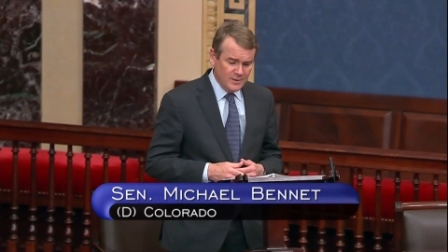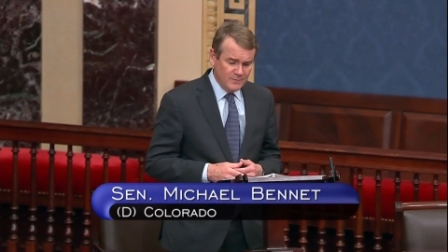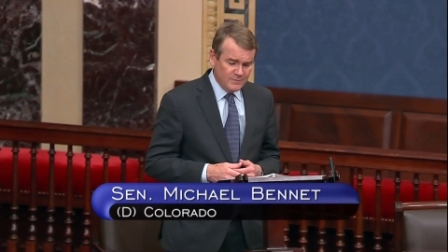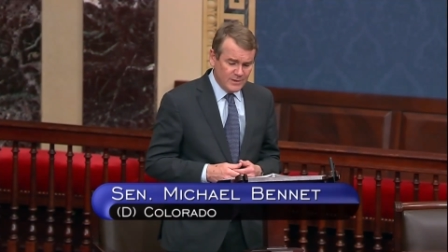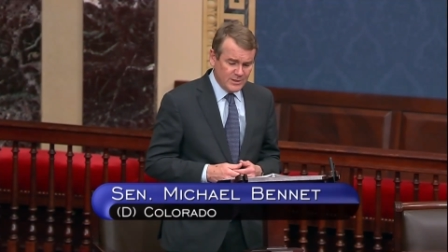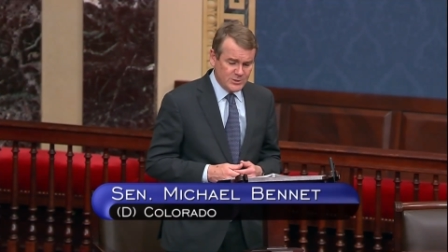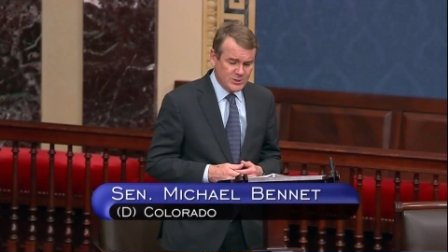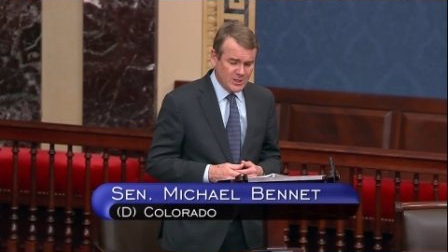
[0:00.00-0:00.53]

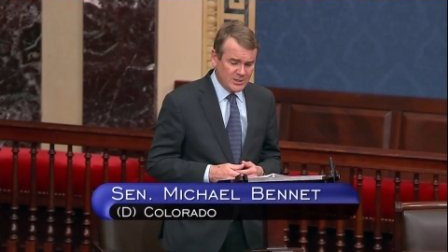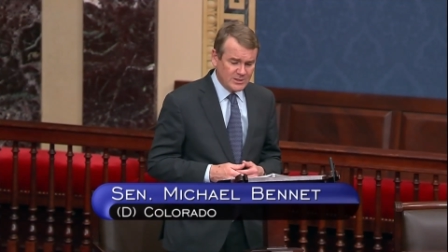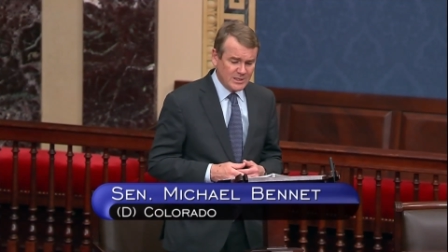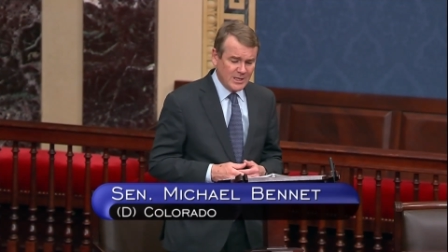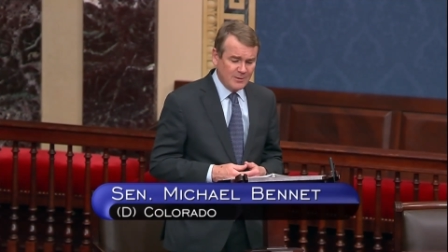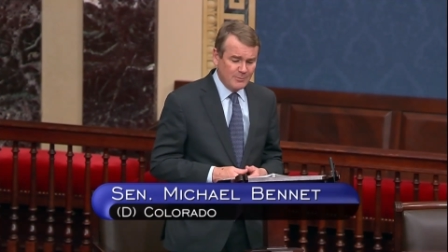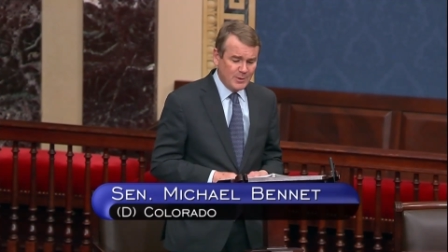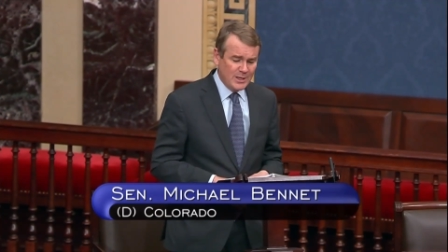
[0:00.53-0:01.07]
They shut
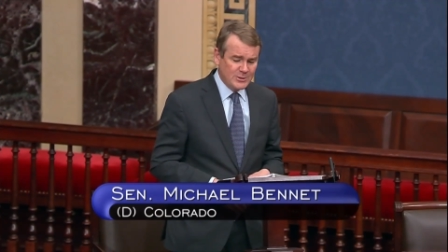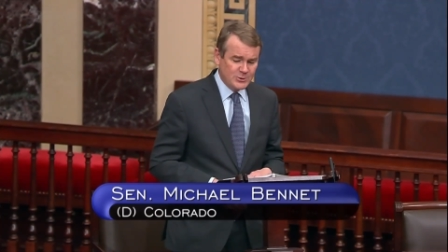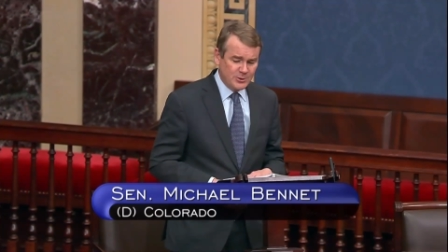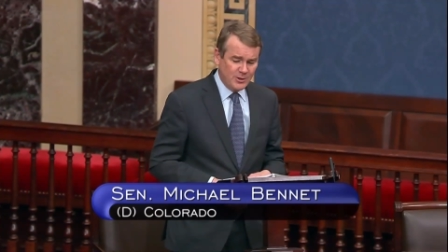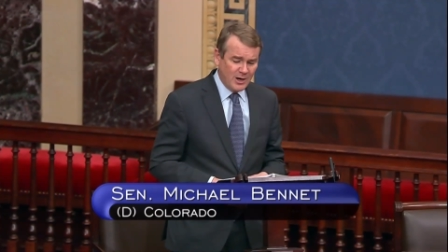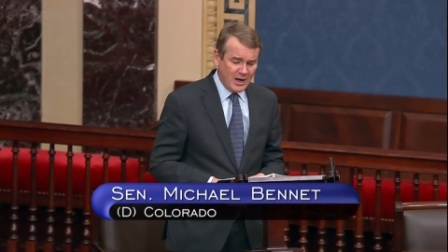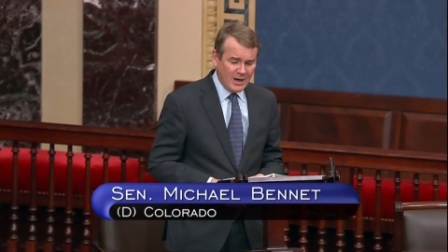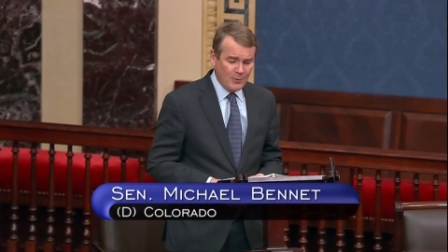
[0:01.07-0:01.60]
down major
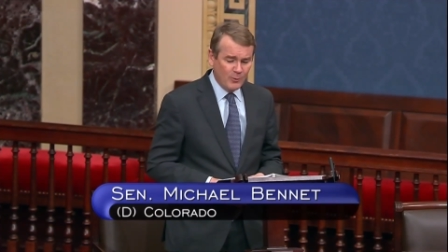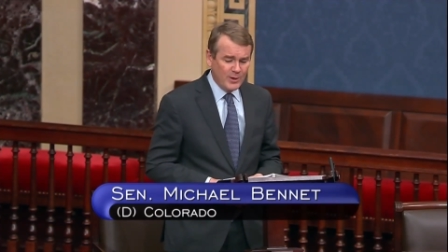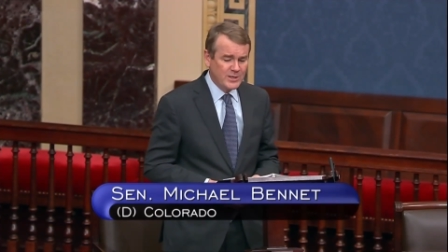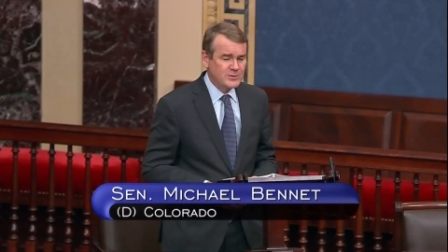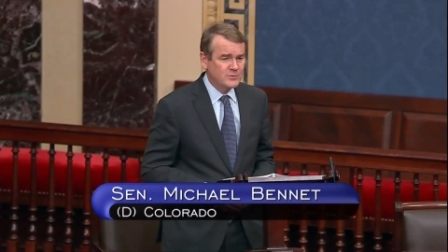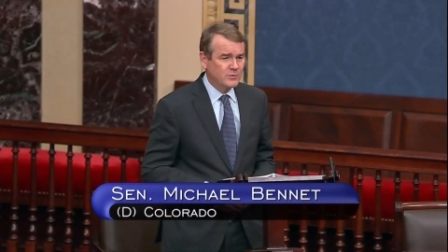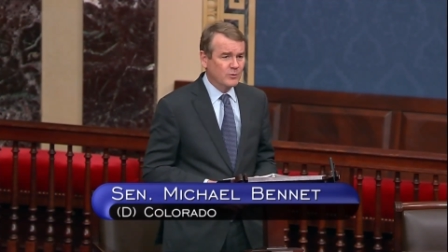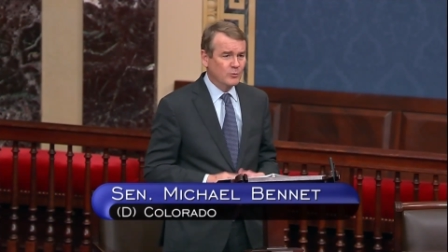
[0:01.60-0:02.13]

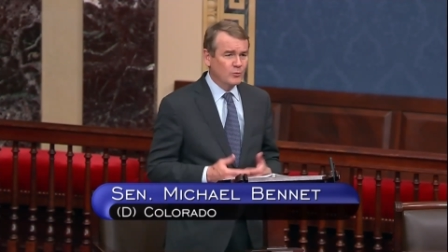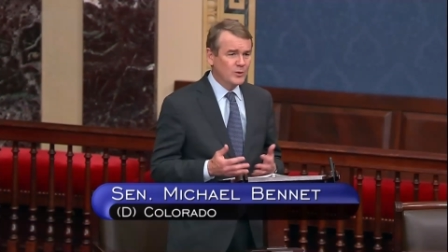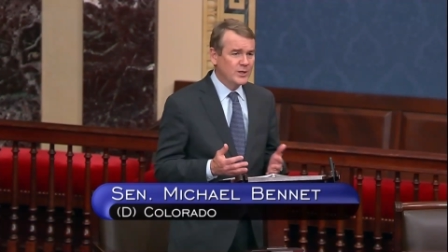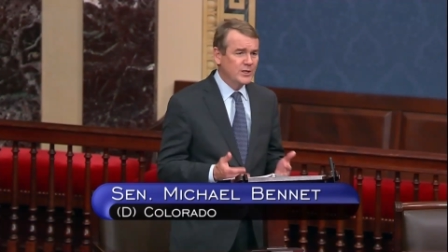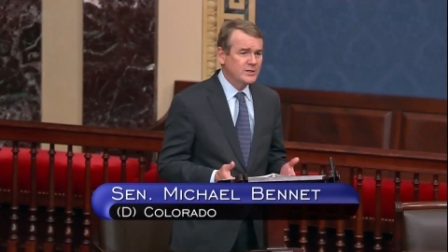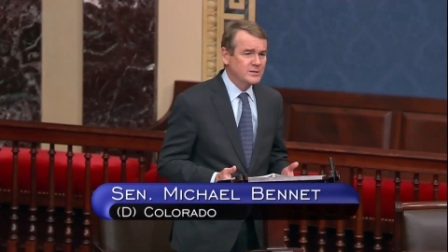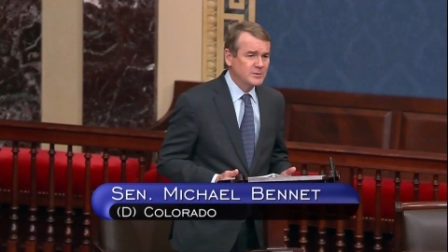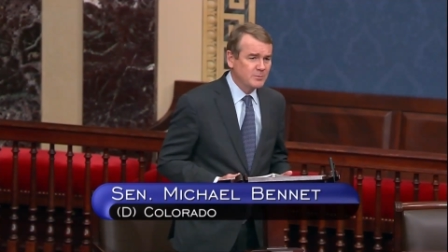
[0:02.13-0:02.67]
highways for weeks.